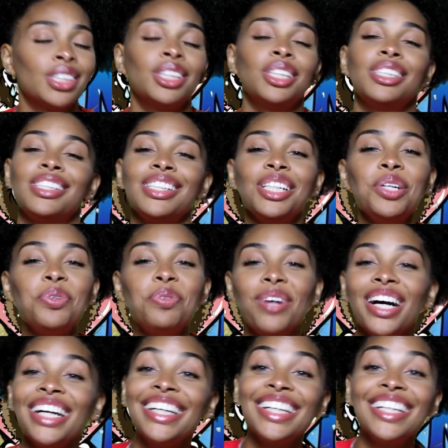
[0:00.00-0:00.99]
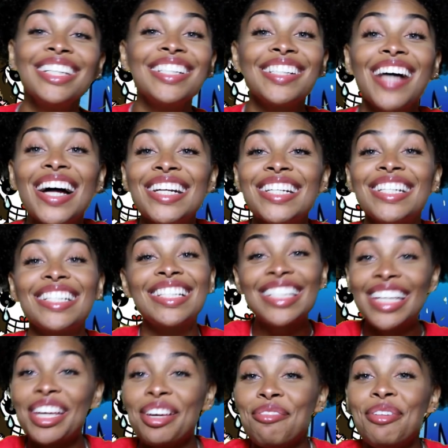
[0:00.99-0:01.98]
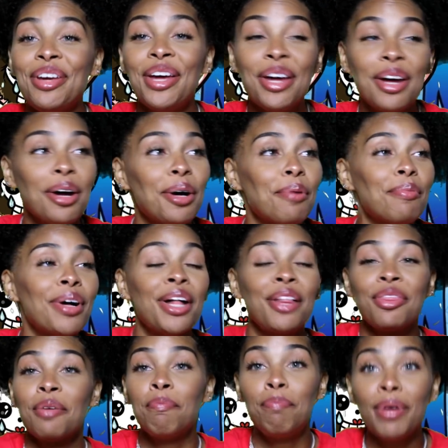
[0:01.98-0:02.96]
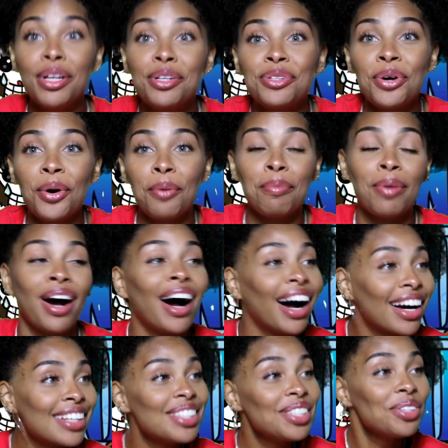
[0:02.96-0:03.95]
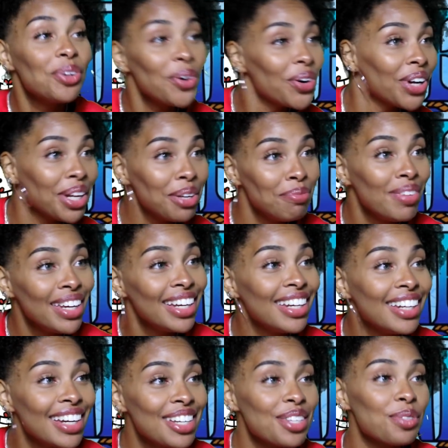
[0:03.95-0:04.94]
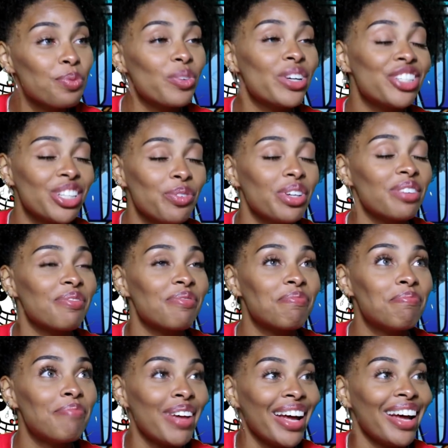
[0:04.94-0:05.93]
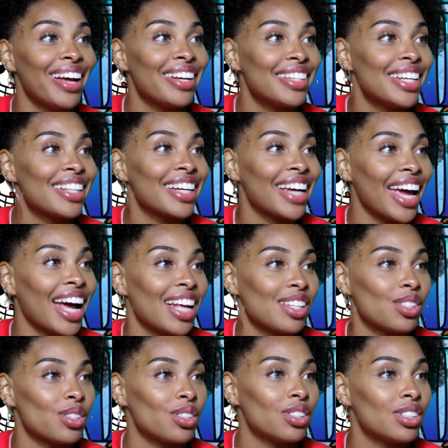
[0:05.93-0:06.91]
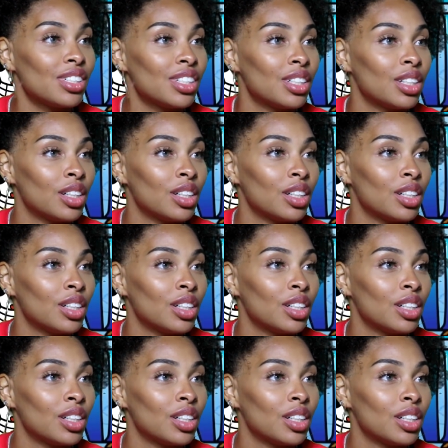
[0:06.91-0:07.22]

See, why couldn't Sanji just give him the bento box? You know what I mean? I just wish they would have met in the castle.